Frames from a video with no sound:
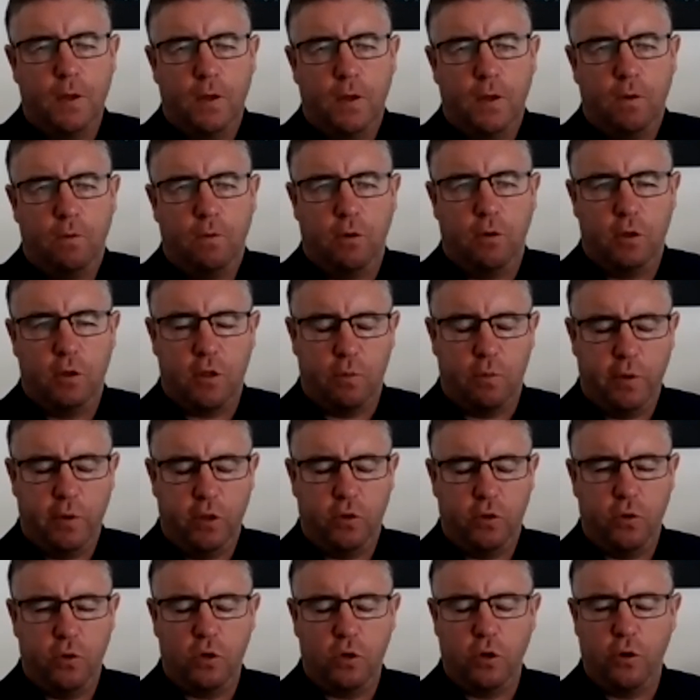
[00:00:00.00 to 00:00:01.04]
was that we
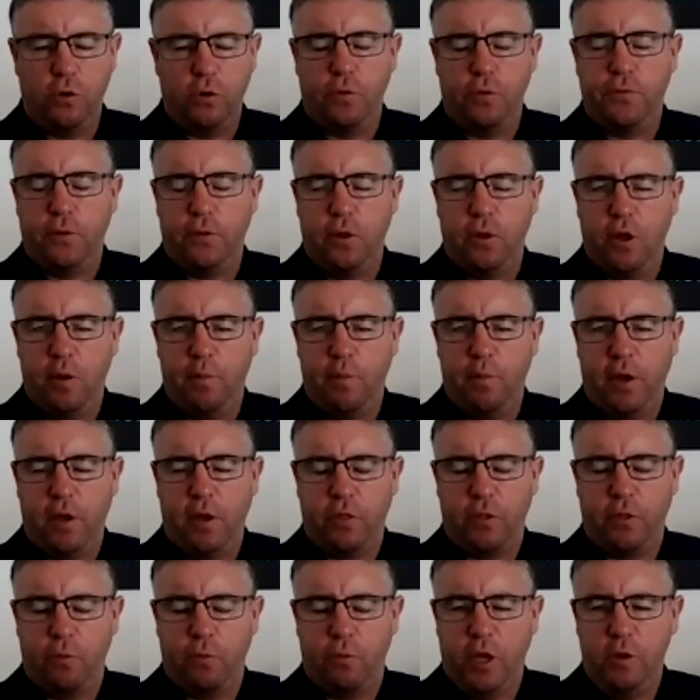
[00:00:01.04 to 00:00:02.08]
talk an awful lot
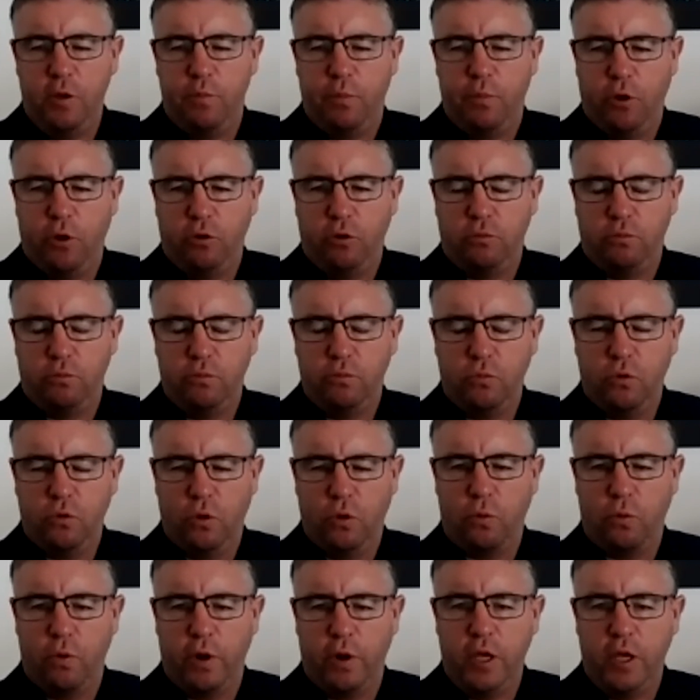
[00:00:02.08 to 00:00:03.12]
about the reboot or
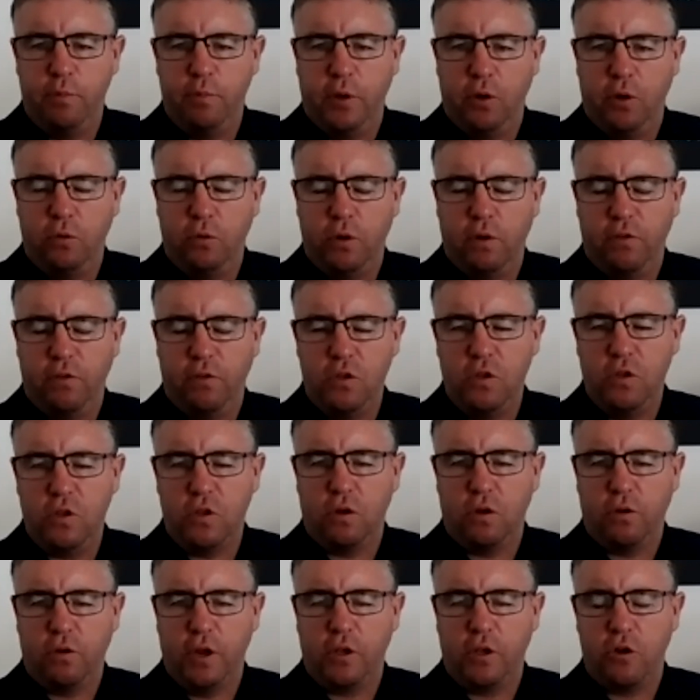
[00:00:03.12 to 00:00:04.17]
the rebuild of the New
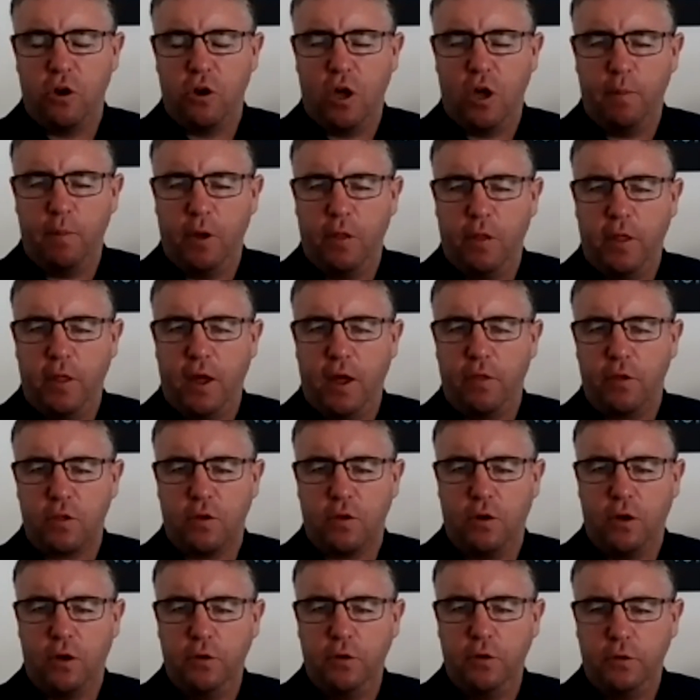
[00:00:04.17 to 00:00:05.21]
Zealand economy on the other
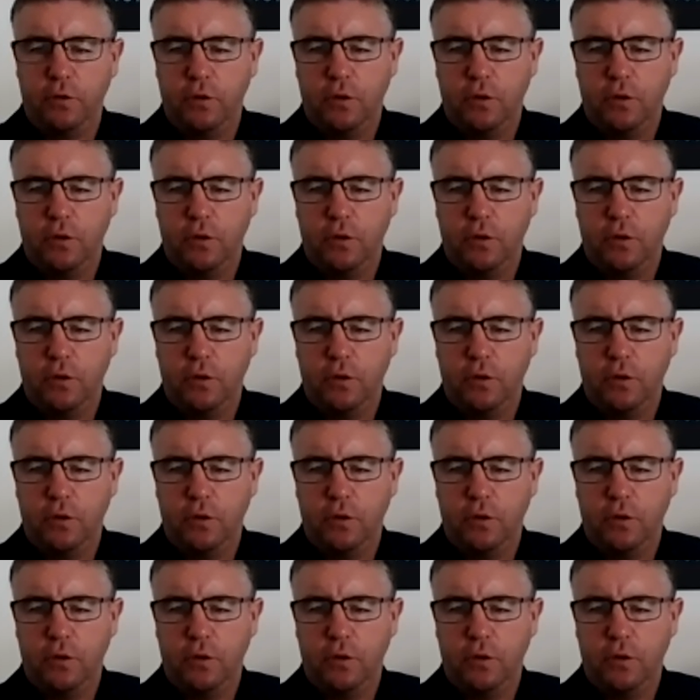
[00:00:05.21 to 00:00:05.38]
side.